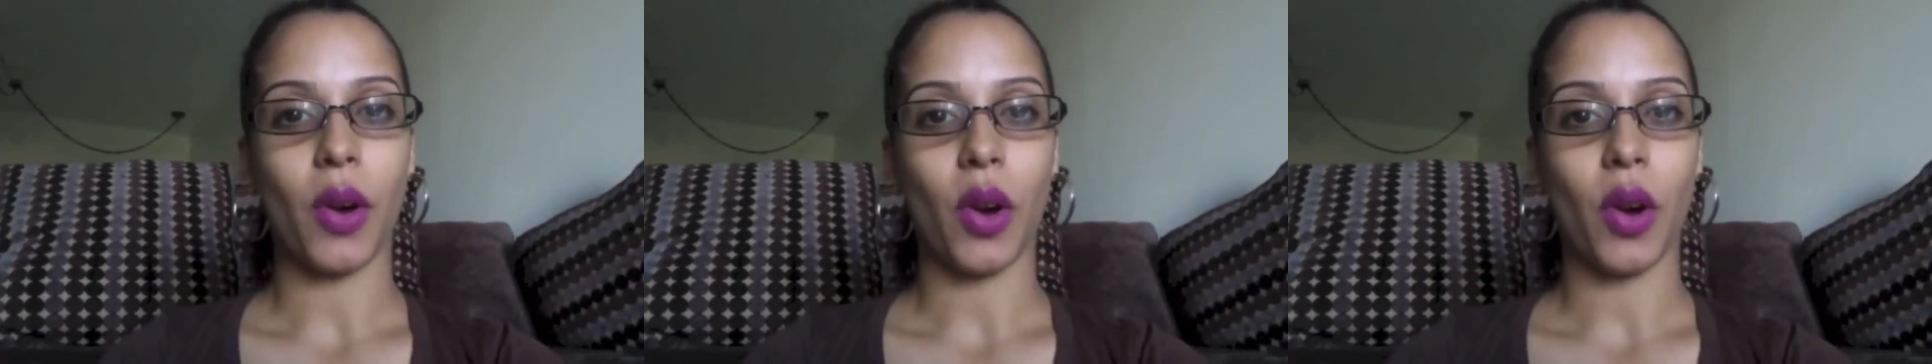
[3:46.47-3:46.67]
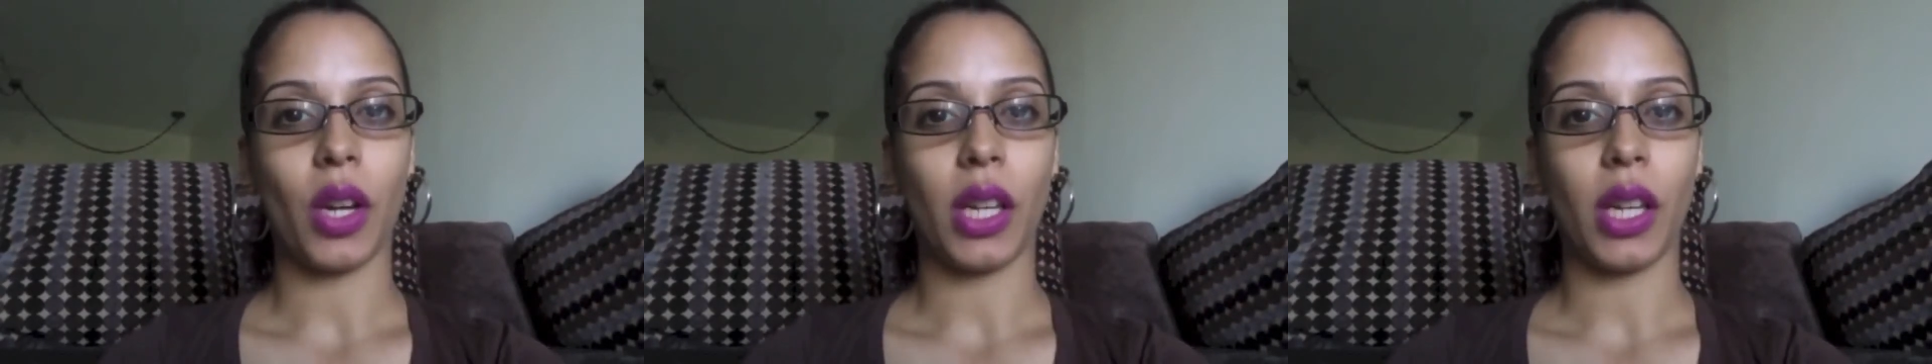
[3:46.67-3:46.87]

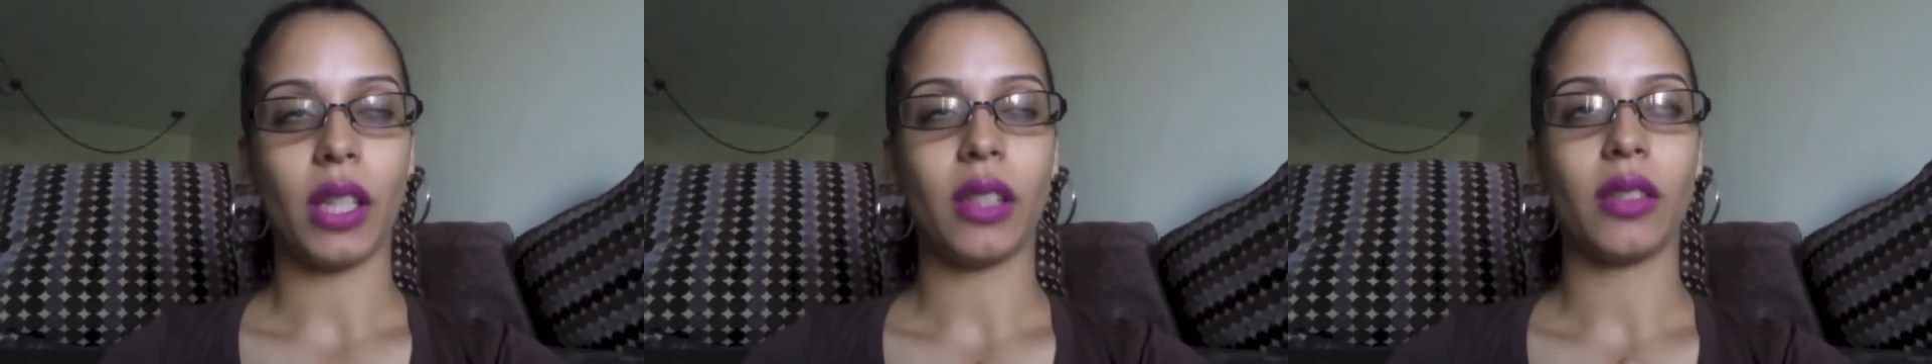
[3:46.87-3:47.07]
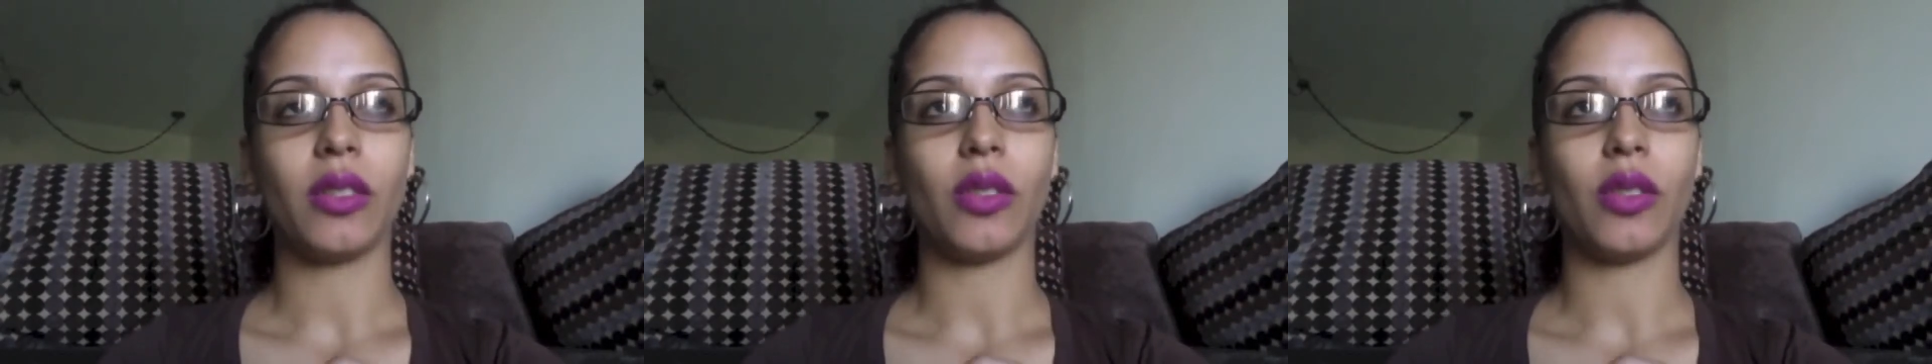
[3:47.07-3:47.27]
early.
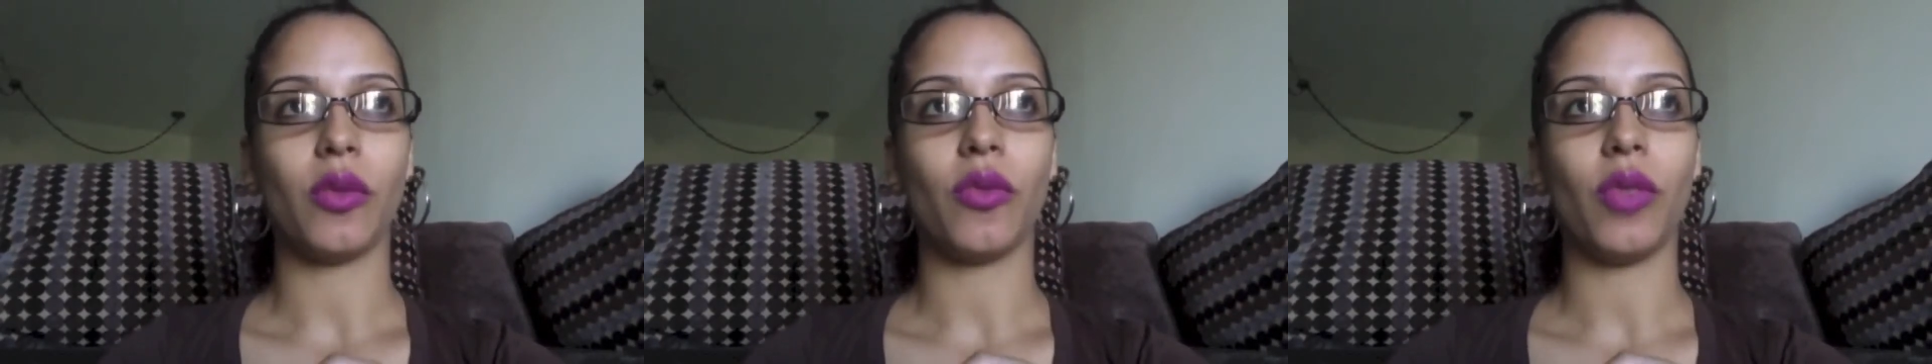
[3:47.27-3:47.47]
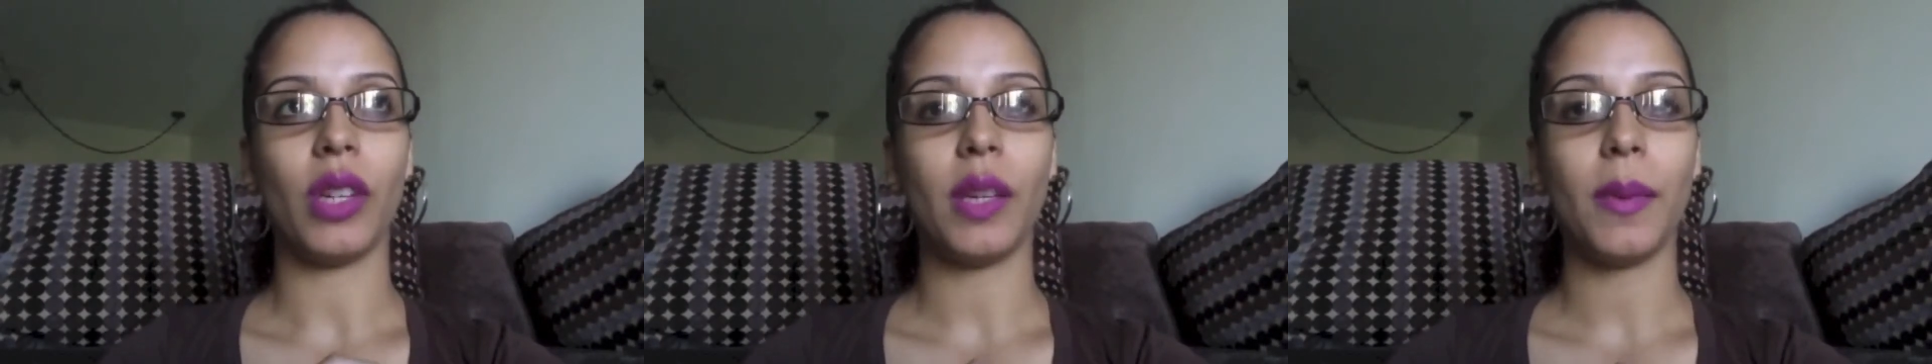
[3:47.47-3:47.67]
So
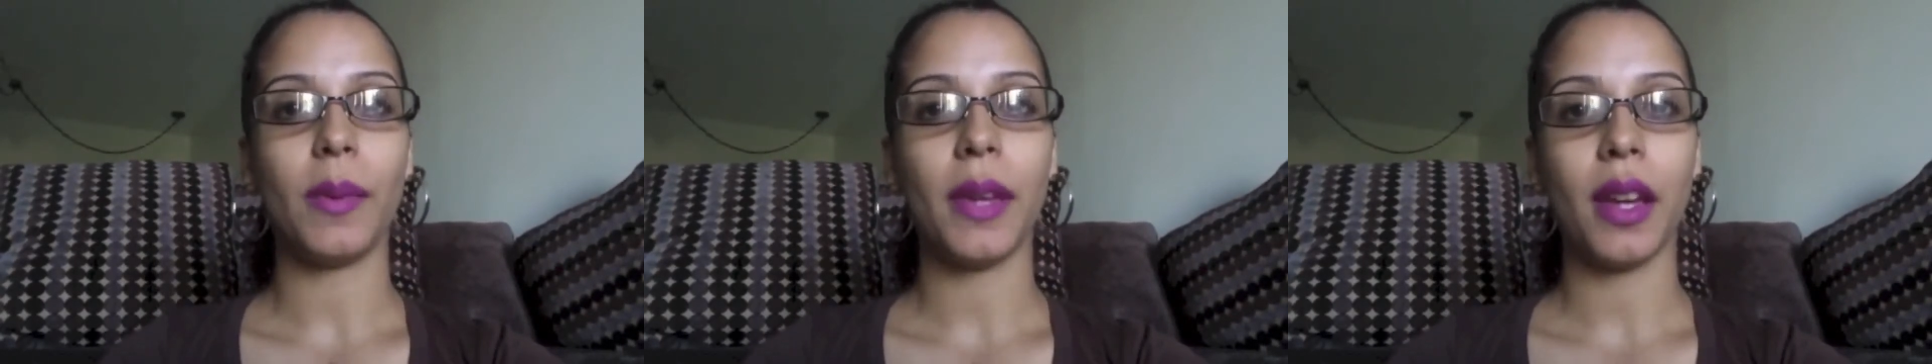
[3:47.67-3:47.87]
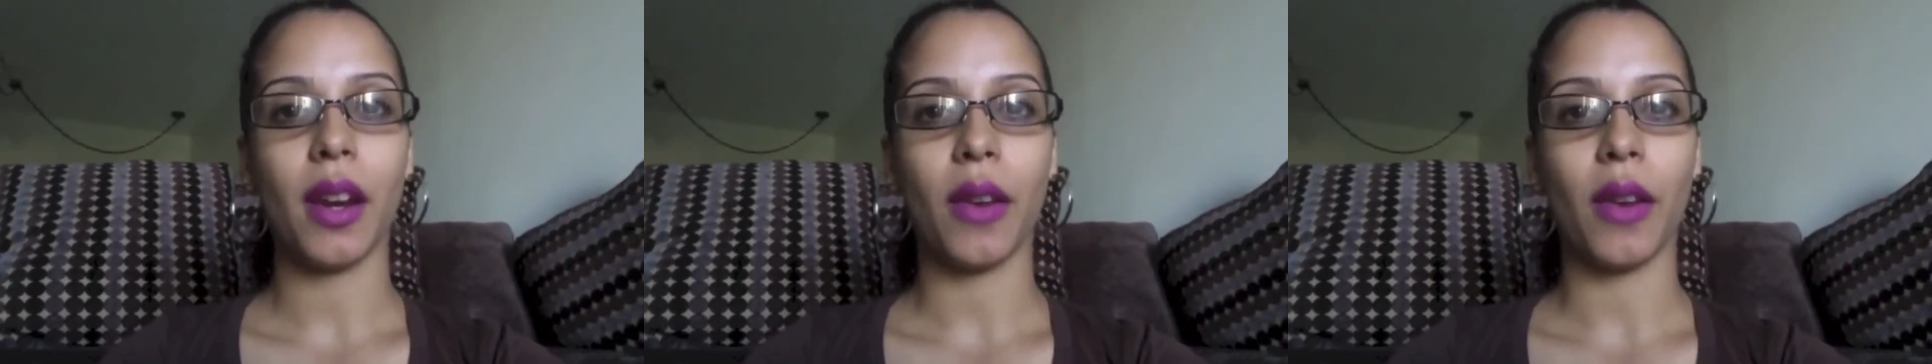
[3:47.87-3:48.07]
really
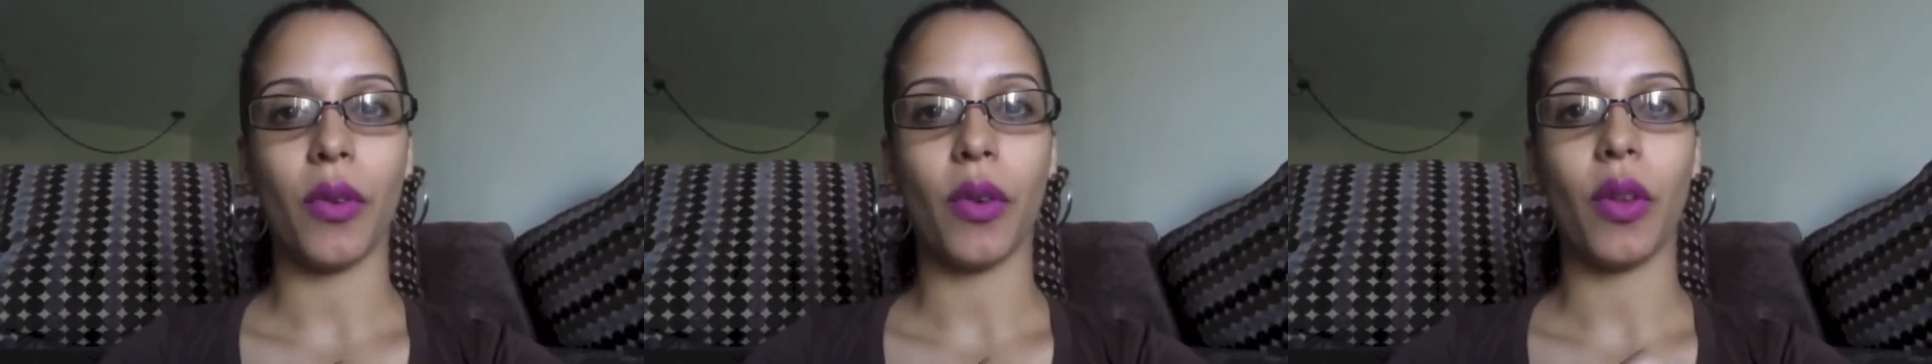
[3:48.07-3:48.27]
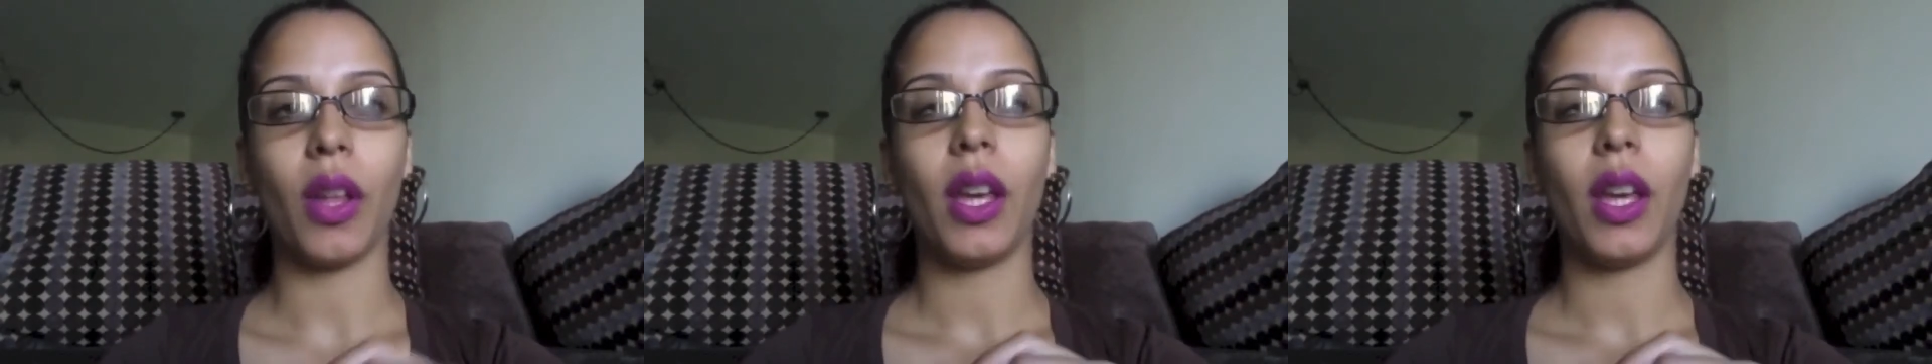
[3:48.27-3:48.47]
be
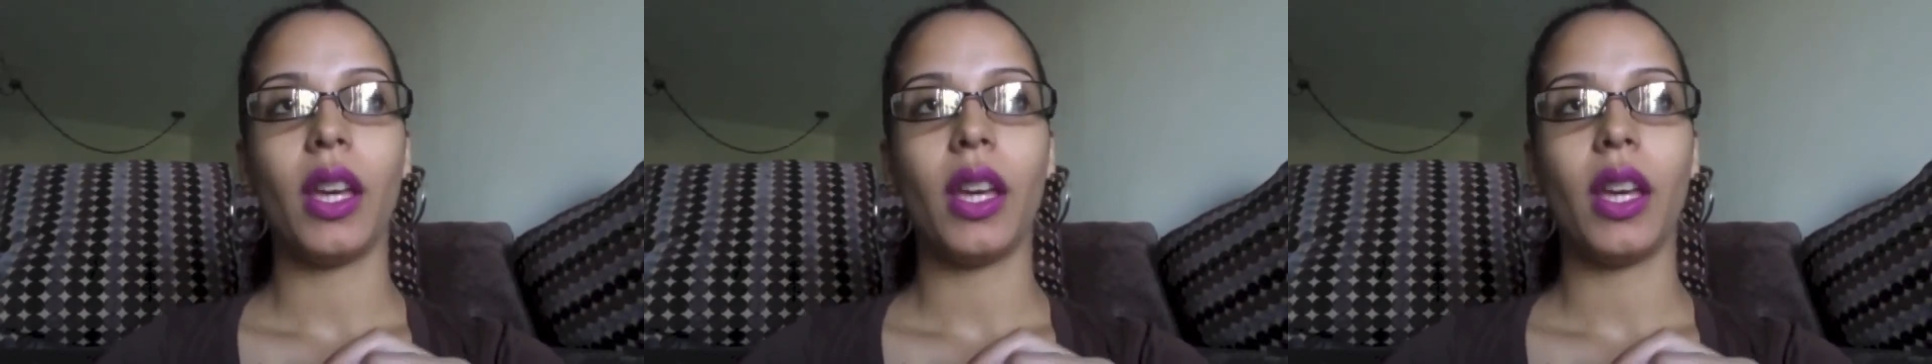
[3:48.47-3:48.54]
careful.